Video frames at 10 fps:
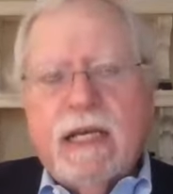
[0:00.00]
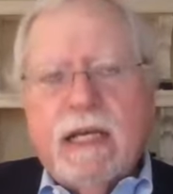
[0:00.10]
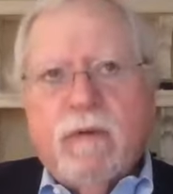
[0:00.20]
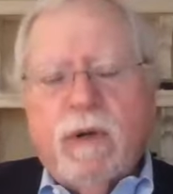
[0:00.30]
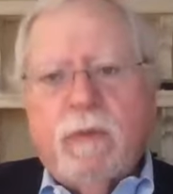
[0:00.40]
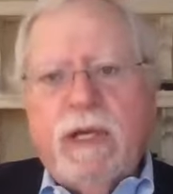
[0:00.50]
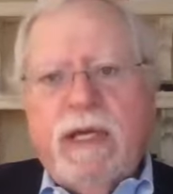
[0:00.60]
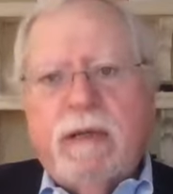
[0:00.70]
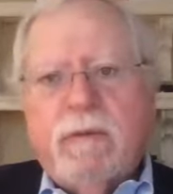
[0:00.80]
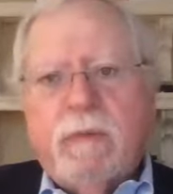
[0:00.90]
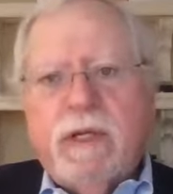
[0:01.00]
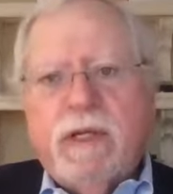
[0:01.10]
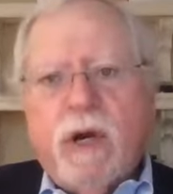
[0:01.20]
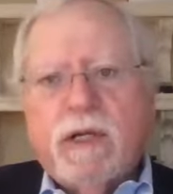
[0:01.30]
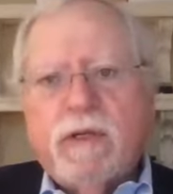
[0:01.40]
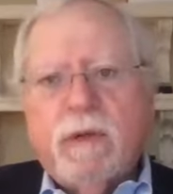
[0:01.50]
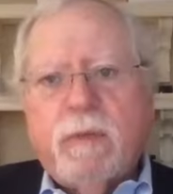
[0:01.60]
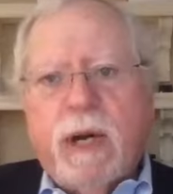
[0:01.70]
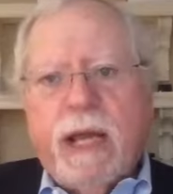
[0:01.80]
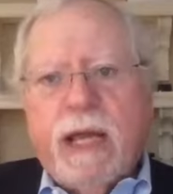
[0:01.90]
when we when we talk to a
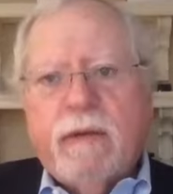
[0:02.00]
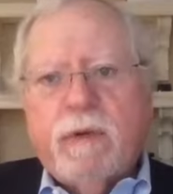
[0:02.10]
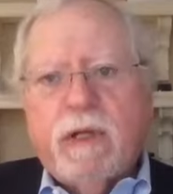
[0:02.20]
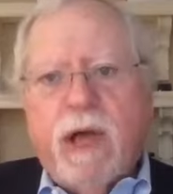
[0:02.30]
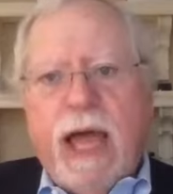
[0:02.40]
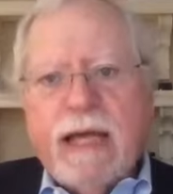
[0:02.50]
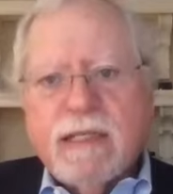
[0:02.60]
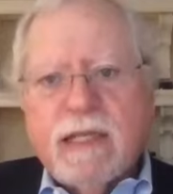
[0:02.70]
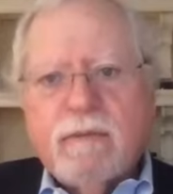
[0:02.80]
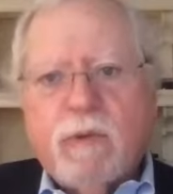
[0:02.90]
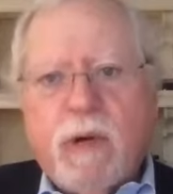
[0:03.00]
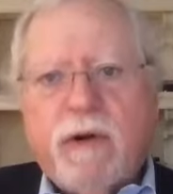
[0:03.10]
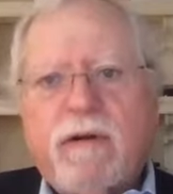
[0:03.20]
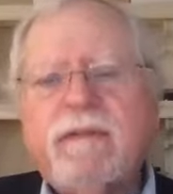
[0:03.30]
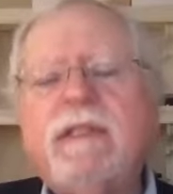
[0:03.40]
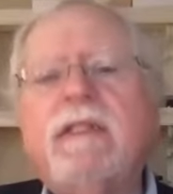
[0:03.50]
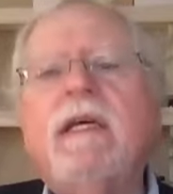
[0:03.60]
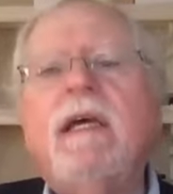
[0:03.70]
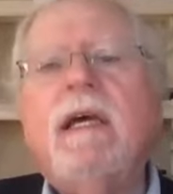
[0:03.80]
brand, we'll ask them quite often,